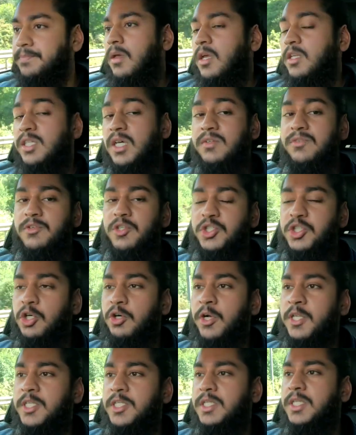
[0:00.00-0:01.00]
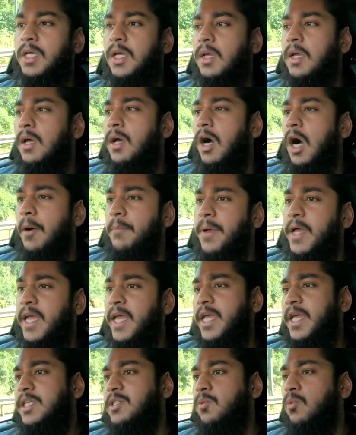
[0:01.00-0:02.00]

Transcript: In terms of insurance, I paid